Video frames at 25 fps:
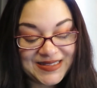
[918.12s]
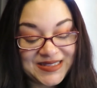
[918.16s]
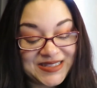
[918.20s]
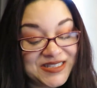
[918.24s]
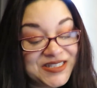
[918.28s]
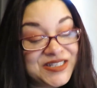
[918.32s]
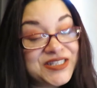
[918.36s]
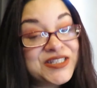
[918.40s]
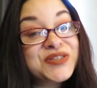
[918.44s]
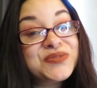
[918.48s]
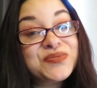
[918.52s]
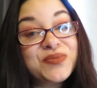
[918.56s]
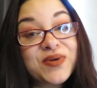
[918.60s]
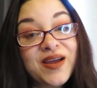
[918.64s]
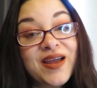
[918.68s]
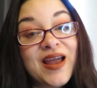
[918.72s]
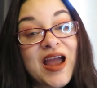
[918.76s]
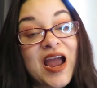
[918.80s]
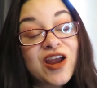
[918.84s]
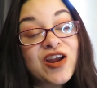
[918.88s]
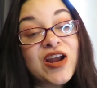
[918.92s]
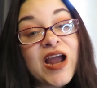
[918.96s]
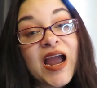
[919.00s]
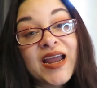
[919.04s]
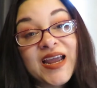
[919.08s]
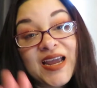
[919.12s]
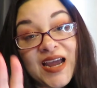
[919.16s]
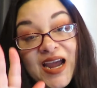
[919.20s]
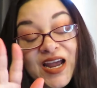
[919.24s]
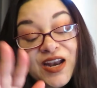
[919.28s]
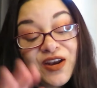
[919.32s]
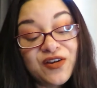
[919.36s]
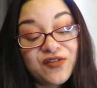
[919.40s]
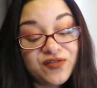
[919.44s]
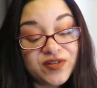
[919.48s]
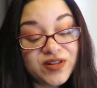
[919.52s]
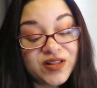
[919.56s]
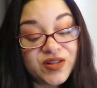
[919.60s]
this is why I, I
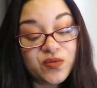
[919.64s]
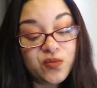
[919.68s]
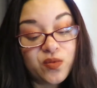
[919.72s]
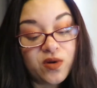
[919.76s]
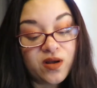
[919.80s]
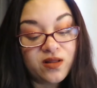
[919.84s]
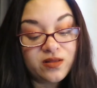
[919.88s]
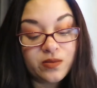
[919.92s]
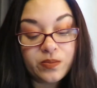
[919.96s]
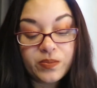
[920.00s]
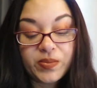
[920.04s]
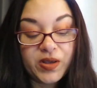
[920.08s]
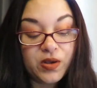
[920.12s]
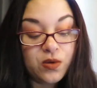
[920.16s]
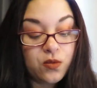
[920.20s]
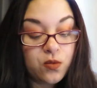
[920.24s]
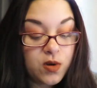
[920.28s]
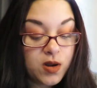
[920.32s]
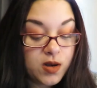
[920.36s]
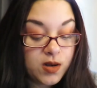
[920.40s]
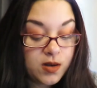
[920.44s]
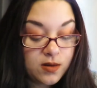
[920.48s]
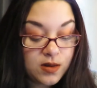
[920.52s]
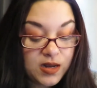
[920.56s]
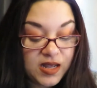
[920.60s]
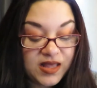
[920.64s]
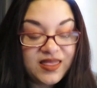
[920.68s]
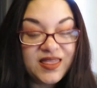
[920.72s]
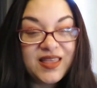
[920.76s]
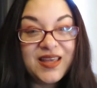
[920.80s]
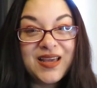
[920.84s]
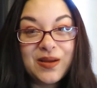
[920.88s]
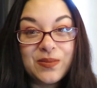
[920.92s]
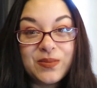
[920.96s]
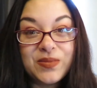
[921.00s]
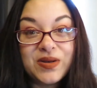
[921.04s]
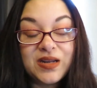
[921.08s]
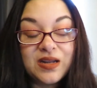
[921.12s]
kind of really want the big one. I
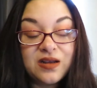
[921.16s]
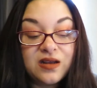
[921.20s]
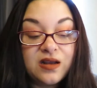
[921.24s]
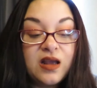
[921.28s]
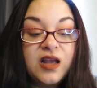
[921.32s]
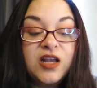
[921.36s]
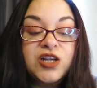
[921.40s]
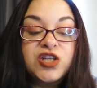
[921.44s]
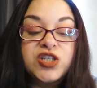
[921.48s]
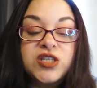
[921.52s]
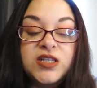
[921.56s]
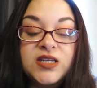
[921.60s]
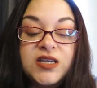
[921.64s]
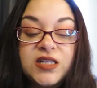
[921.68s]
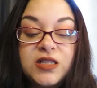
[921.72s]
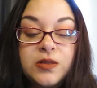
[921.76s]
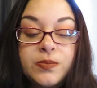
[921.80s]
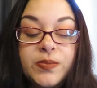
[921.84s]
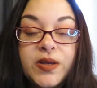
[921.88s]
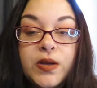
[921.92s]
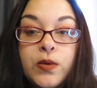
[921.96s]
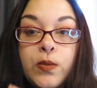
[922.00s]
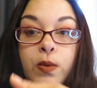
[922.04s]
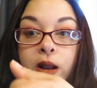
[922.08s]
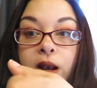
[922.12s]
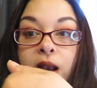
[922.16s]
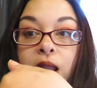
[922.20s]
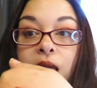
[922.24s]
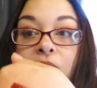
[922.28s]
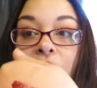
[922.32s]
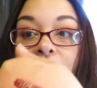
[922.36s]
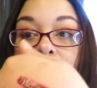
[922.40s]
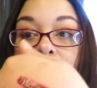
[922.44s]
think I'm gonna actually get the big one